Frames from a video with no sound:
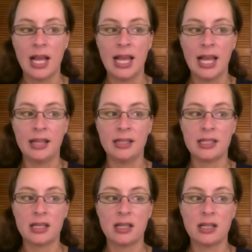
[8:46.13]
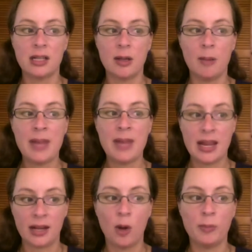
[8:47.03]
And
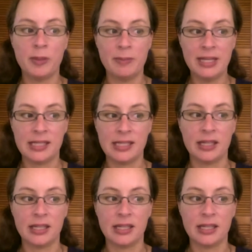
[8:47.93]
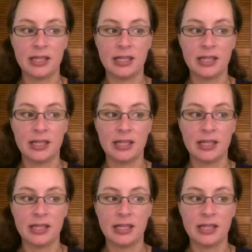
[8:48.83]
being optimistic